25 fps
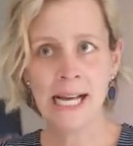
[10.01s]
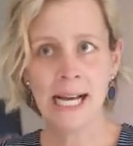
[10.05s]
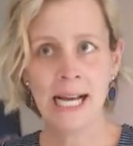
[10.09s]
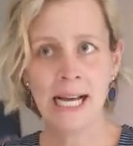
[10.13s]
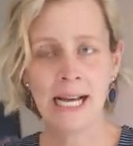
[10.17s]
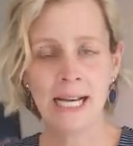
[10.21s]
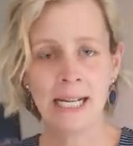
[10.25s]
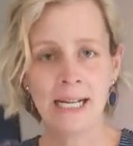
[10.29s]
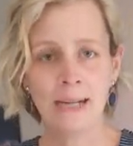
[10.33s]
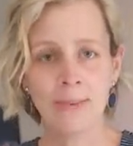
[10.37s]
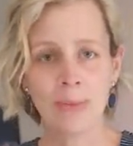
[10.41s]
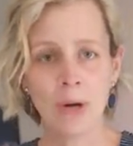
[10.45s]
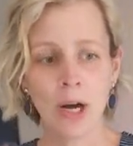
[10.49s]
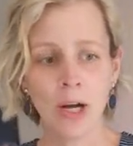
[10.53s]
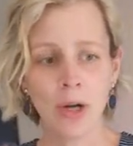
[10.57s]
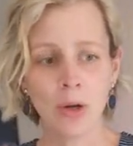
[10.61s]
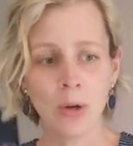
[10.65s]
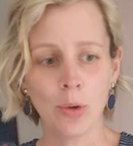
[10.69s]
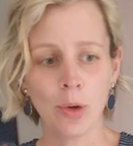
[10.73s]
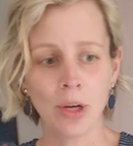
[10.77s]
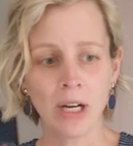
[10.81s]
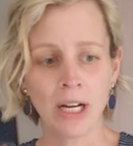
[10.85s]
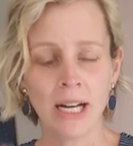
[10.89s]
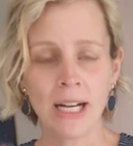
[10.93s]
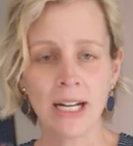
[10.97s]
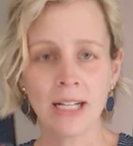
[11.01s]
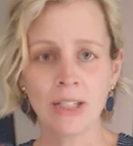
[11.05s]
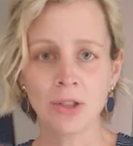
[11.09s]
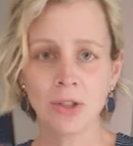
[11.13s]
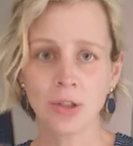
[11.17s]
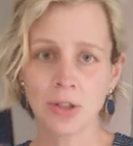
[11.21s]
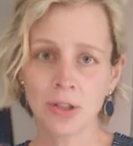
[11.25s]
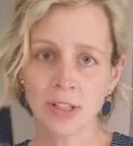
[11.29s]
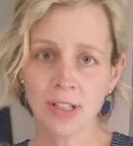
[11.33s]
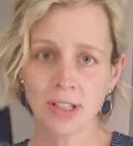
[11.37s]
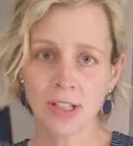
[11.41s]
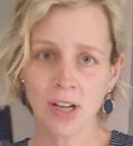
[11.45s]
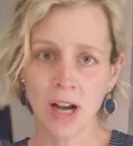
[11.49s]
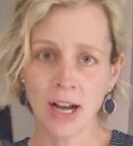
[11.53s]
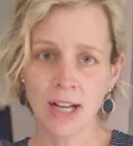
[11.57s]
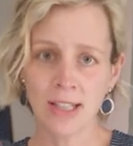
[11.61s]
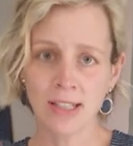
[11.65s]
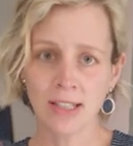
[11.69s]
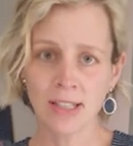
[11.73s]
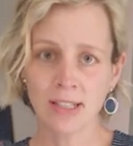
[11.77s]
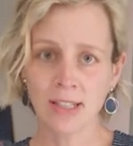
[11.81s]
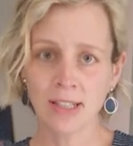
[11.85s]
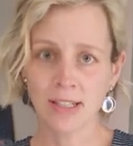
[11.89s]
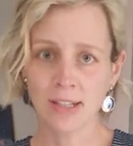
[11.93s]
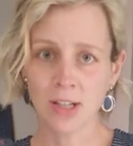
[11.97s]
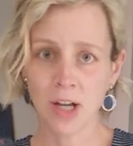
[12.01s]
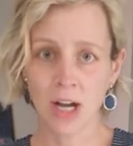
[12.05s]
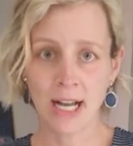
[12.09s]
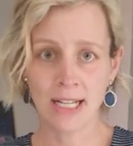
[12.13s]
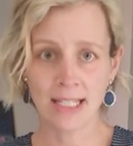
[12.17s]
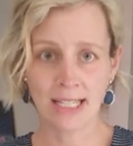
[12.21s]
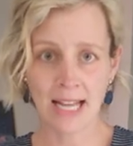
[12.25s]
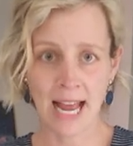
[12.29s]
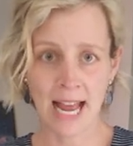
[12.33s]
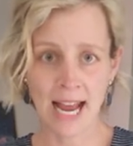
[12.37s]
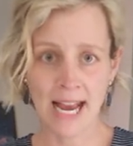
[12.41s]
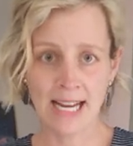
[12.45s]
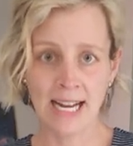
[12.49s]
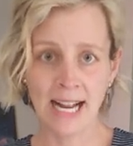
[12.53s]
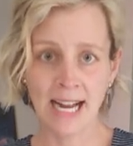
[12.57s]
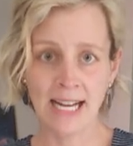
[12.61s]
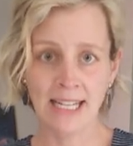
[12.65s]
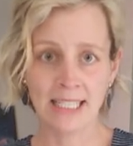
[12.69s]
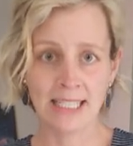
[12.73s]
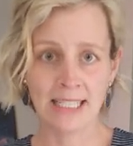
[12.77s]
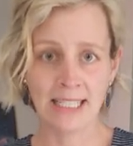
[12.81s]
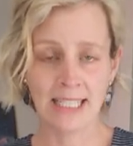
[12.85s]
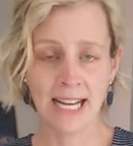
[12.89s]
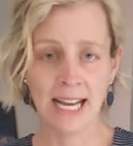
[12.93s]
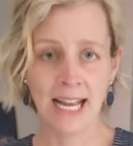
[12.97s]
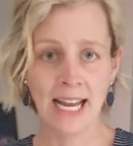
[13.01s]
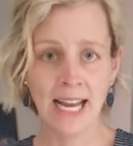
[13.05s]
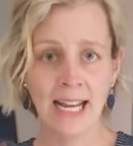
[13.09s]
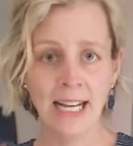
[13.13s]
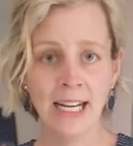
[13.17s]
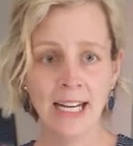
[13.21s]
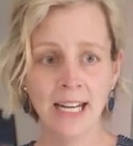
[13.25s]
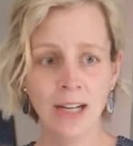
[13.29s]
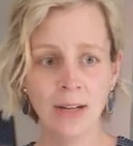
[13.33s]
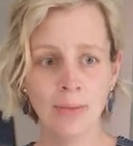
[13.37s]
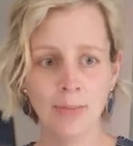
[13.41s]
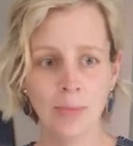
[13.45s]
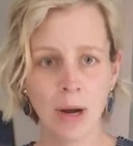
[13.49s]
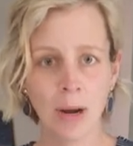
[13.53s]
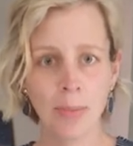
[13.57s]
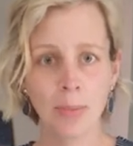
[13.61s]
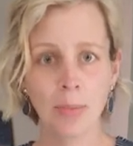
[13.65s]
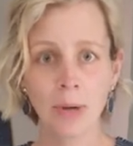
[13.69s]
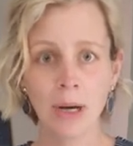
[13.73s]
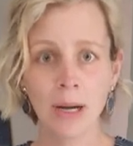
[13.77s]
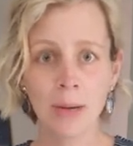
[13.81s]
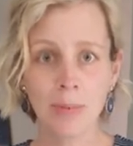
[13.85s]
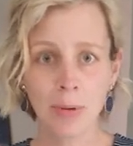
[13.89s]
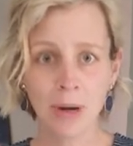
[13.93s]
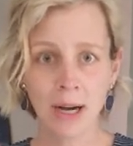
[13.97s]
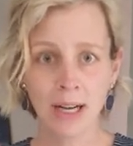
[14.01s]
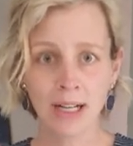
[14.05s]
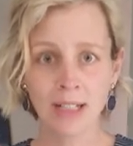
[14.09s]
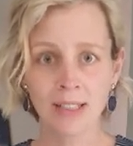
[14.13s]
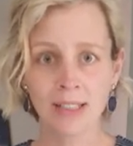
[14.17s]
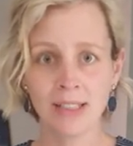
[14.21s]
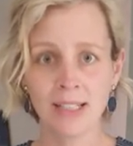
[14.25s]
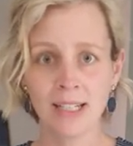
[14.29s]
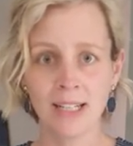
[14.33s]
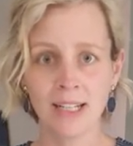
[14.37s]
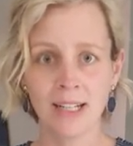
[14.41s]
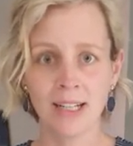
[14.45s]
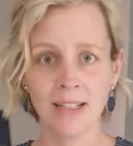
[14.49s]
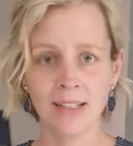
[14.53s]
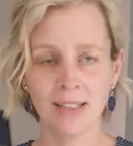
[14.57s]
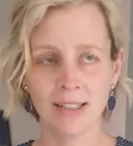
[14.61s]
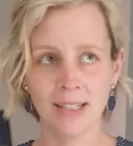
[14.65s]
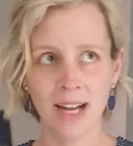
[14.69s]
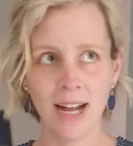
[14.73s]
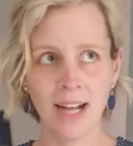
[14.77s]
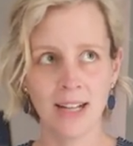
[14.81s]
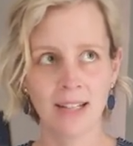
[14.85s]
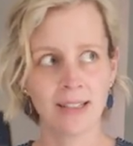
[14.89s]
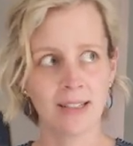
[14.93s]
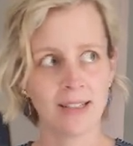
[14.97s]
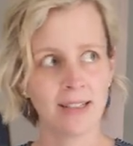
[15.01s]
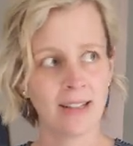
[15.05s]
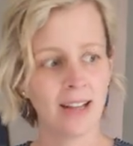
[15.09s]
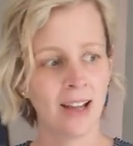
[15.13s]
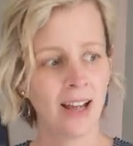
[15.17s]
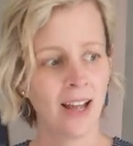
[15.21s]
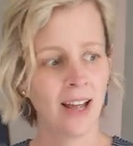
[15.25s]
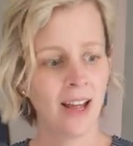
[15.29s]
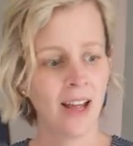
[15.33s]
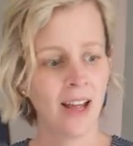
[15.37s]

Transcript: I ordered it in two sizes, a size 8 and a 10. My pre-pregnancy stats